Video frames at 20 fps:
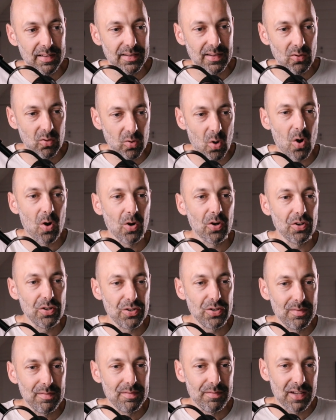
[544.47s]
the longer
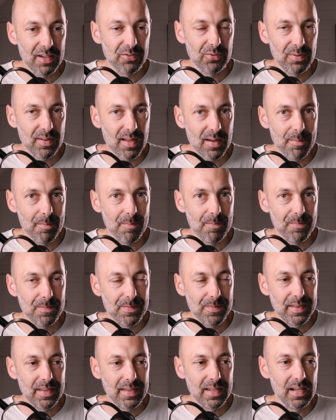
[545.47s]
you invest with them,
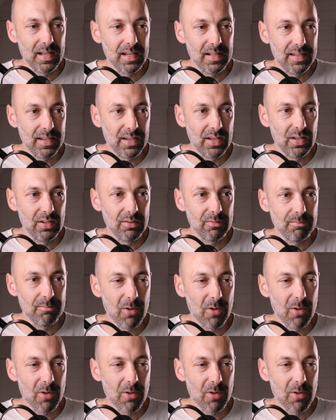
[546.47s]
the the